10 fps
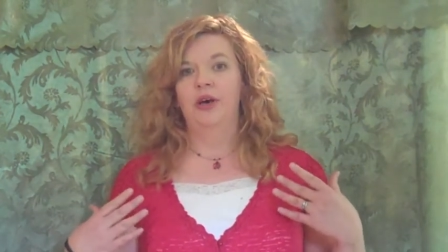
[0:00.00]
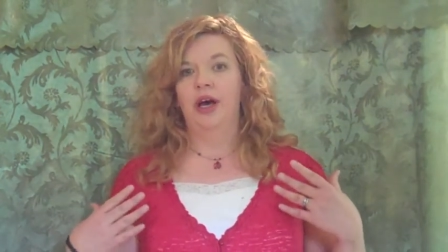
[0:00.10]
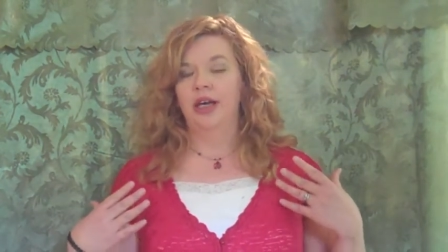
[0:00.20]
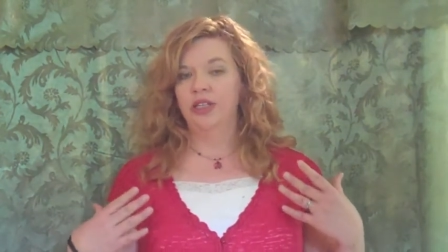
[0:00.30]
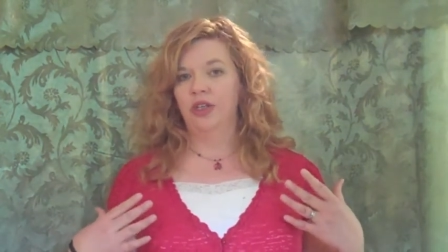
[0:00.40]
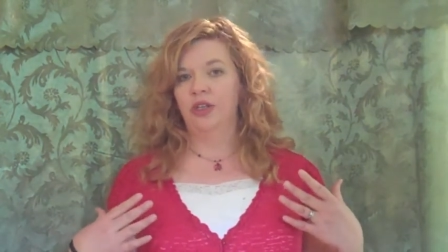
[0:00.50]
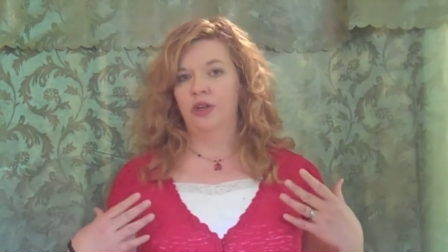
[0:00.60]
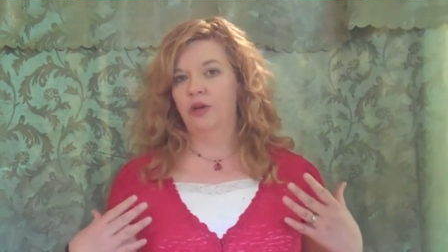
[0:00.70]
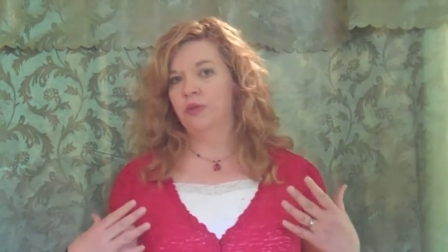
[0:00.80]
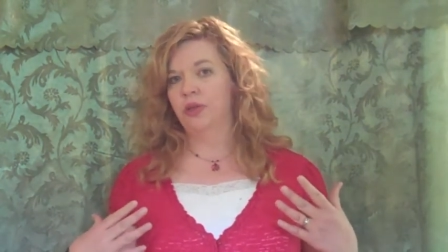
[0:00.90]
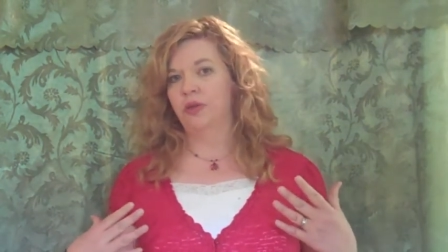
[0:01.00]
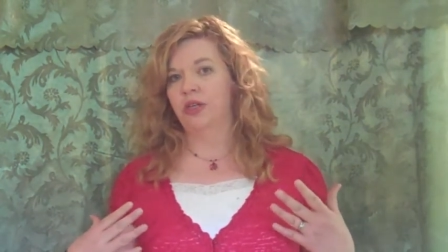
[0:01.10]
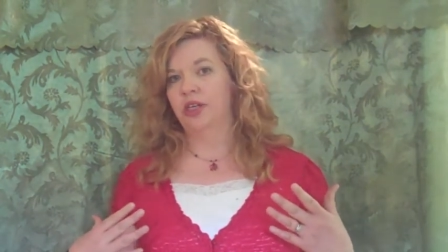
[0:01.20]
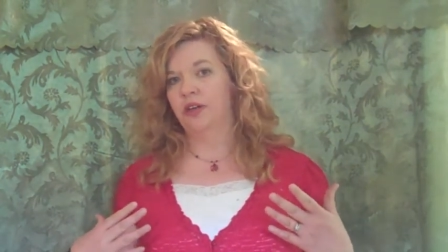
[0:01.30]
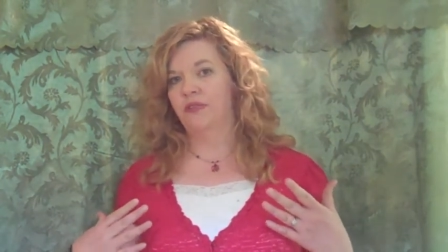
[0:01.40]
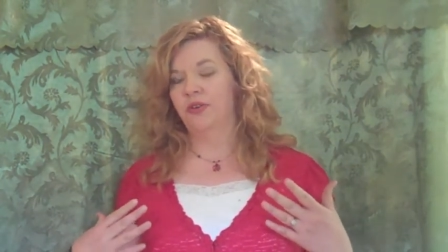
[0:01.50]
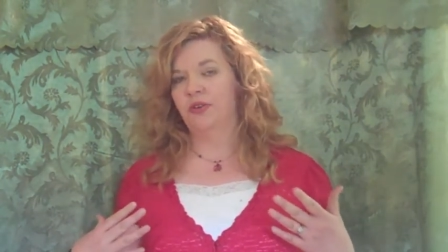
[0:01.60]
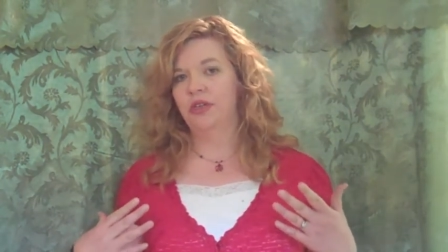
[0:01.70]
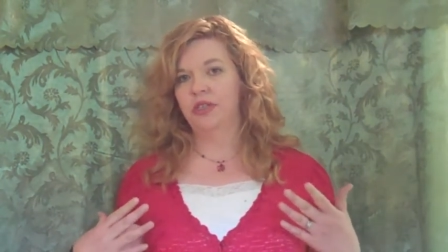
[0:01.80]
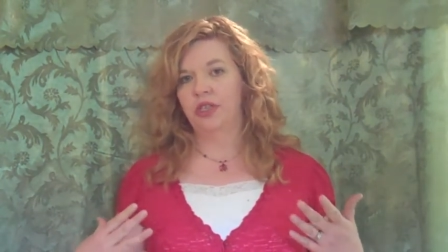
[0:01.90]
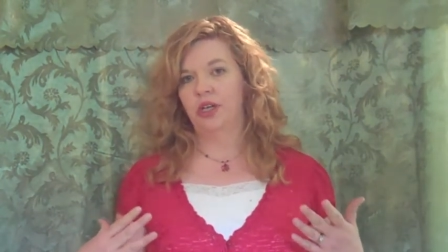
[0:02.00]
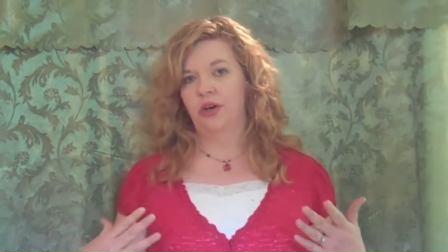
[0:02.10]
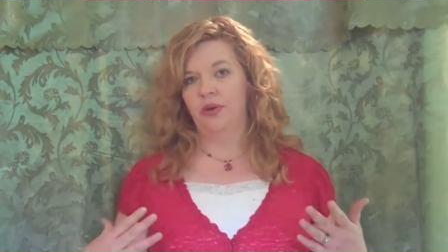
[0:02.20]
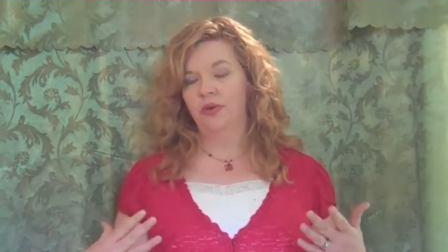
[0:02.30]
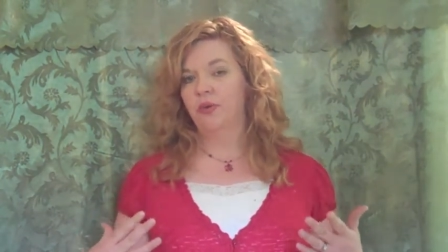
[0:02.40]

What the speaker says: I started homeschooling a few years ago.